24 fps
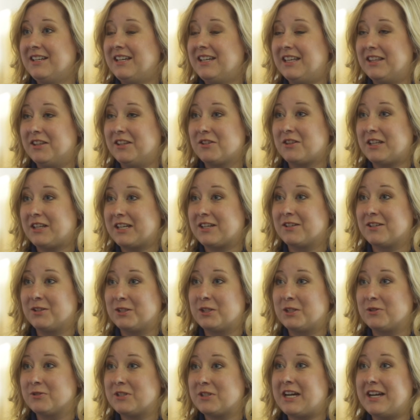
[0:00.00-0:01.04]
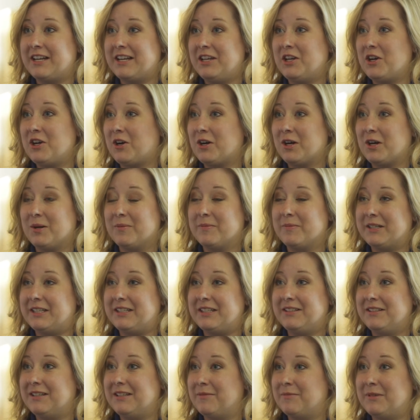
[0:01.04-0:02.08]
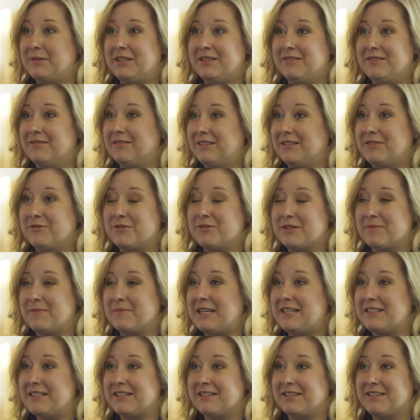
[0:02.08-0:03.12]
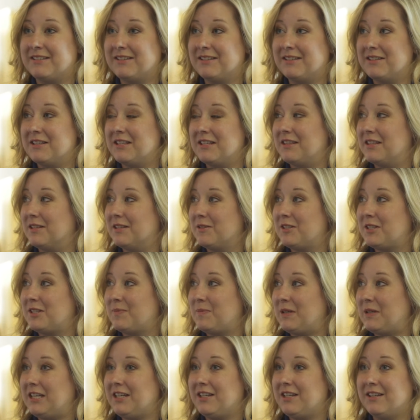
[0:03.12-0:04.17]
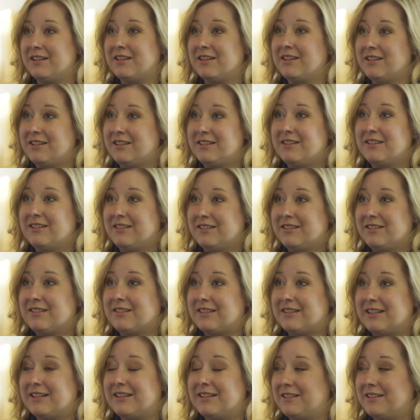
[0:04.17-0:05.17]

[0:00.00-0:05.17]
It looked like a little tiny car, but I mean, it was amazing in the speed that